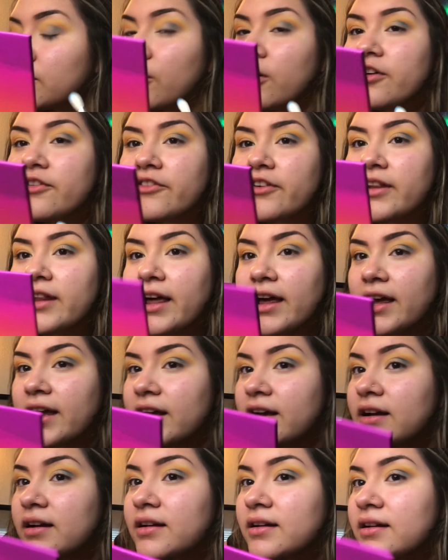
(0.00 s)
over like,
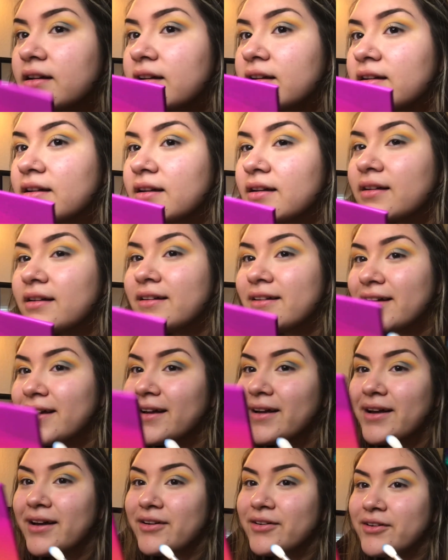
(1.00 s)
I
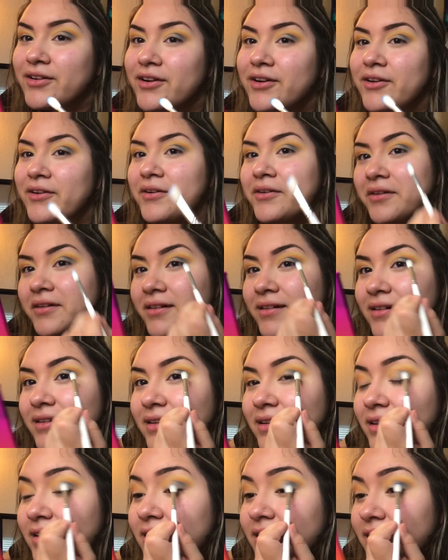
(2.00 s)
don't know,
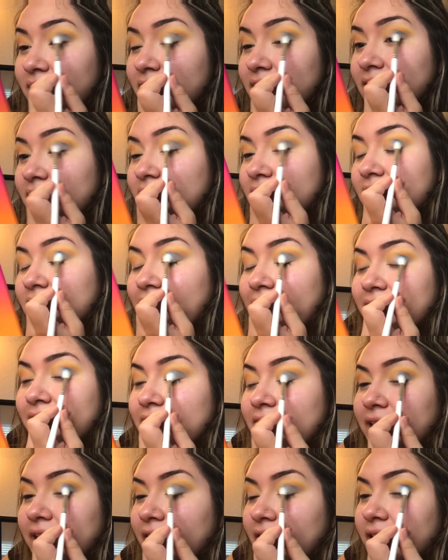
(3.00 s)
like the
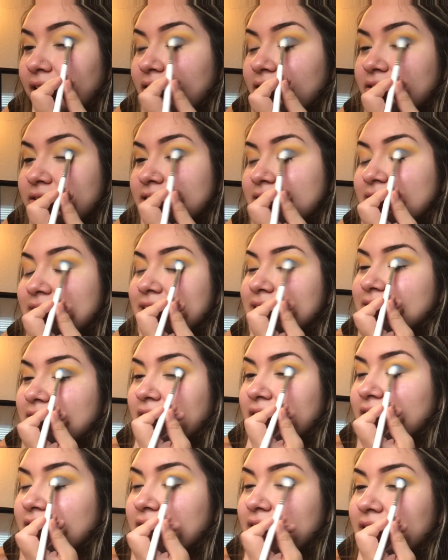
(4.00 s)
yellow is the
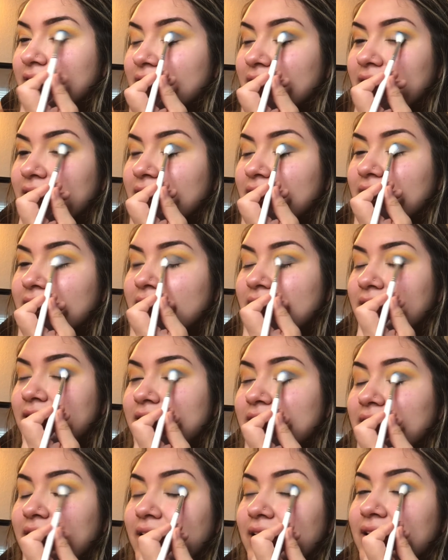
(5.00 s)
sun and it's
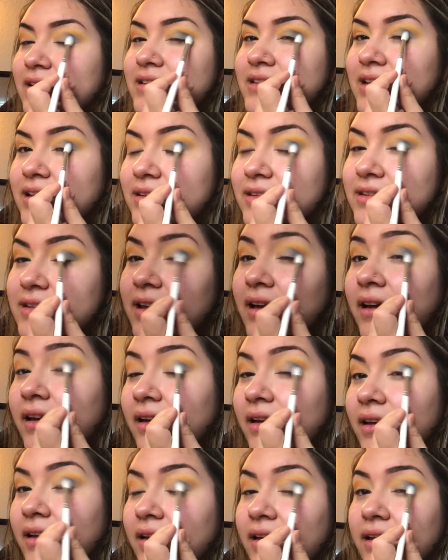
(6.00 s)
like a sunset
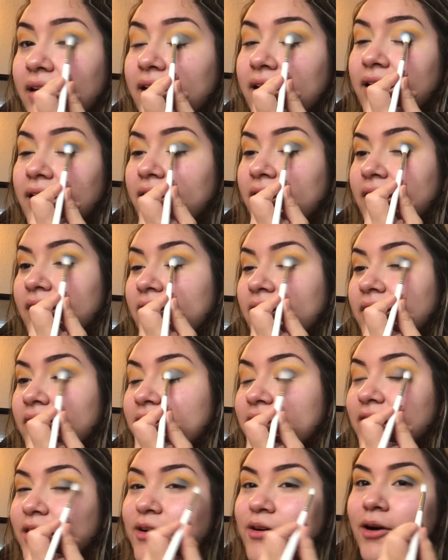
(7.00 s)
with
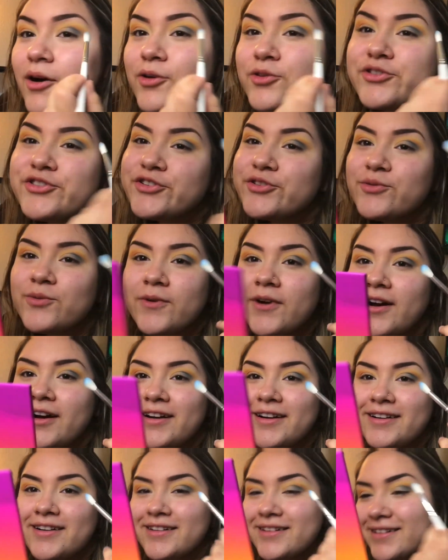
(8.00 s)
the ocean
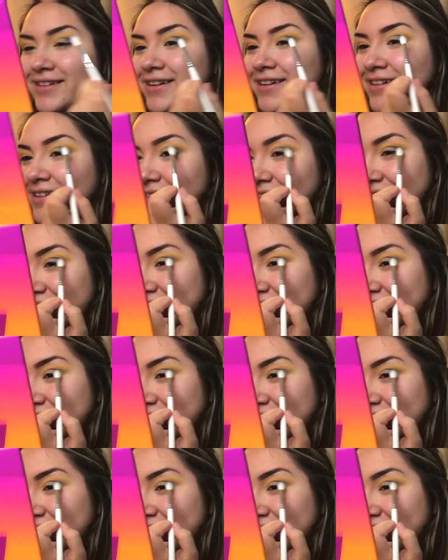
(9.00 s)
water. No.